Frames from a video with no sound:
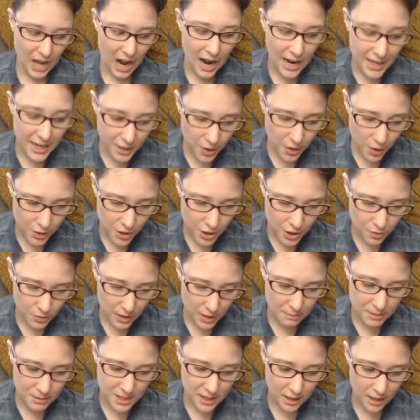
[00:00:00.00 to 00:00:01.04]
I noticed
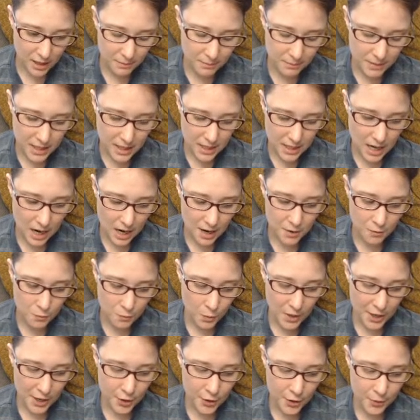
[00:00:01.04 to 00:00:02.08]
Repzion being kind of
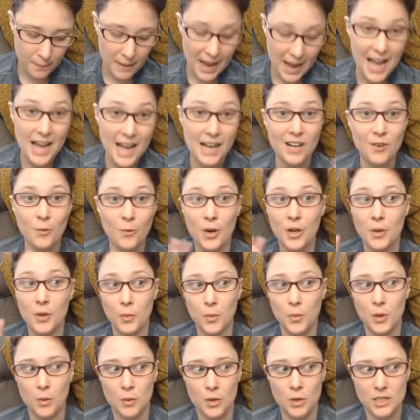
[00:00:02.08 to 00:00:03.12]
weird back when
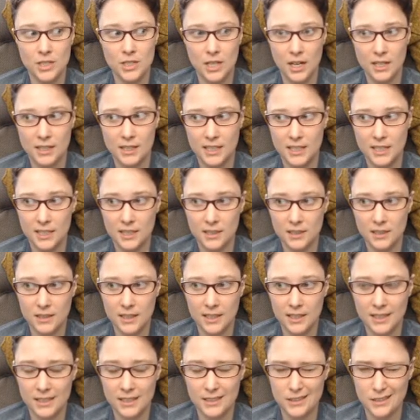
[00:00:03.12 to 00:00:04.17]
we were talking
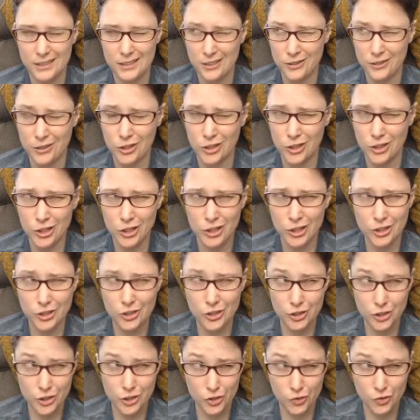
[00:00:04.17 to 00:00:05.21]
like a year
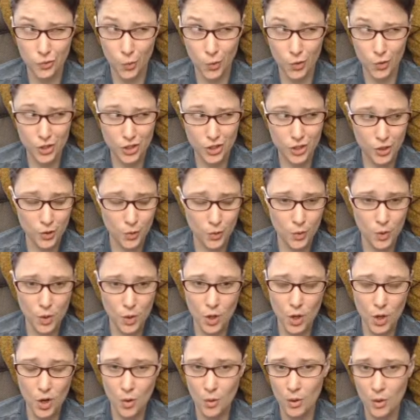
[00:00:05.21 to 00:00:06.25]
or two
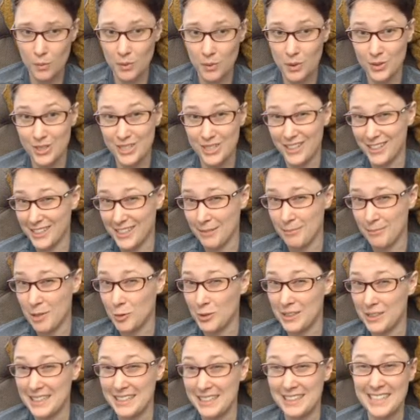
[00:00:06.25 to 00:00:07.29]
ago when we were talking
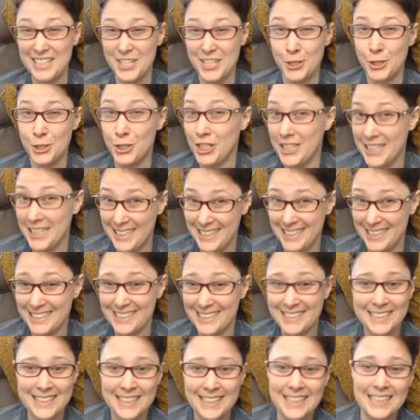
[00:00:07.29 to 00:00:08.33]
about Lily
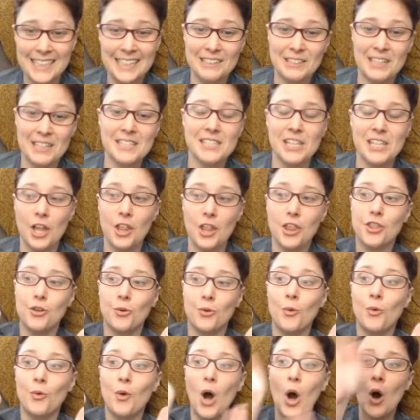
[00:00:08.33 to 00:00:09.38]
Jean. That's a
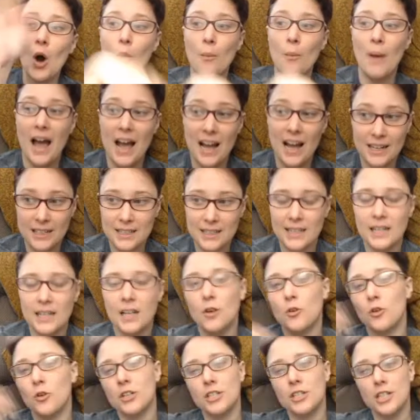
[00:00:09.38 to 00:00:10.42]
throwback.
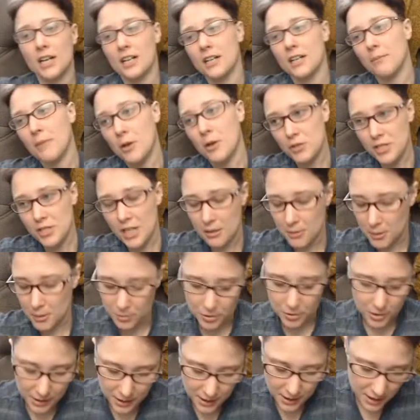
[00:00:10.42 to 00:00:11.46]
We were talking about
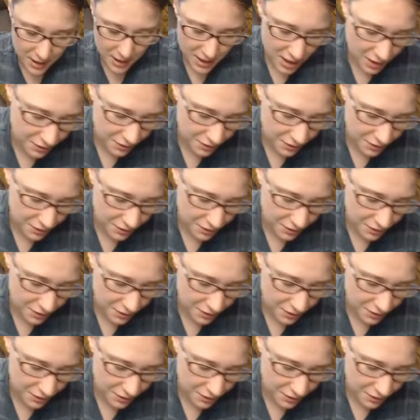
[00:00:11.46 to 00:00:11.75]
cyberbullying and